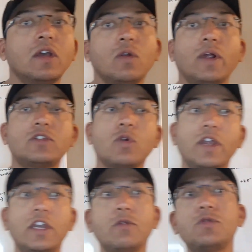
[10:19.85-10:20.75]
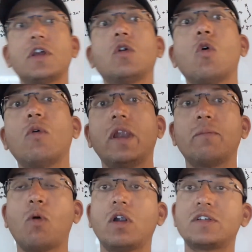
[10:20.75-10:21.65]
Right. So individual
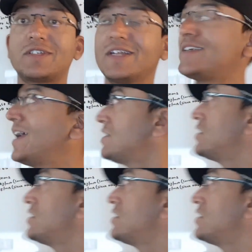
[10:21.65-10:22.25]
covalent bonds such as